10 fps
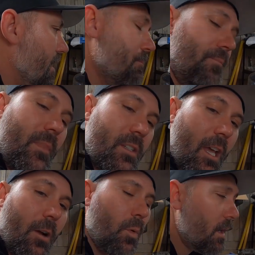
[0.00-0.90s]
yeah,
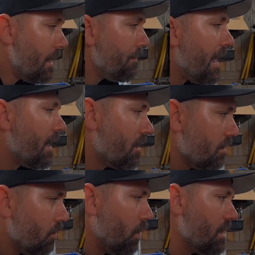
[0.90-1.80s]
so we'll come back
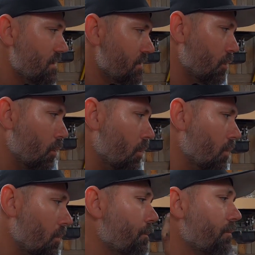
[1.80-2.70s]
once it's
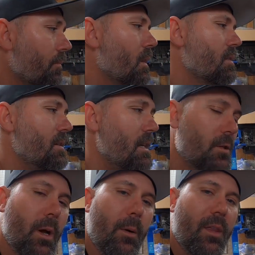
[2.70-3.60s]
all set
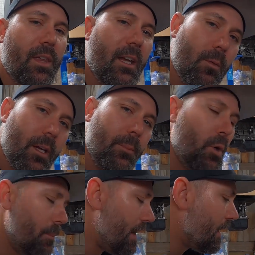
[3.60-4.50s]
to where we think. We're going to
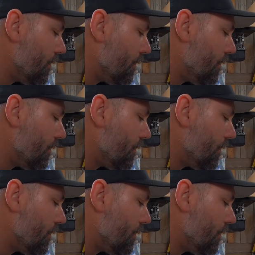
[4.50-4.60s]
put it back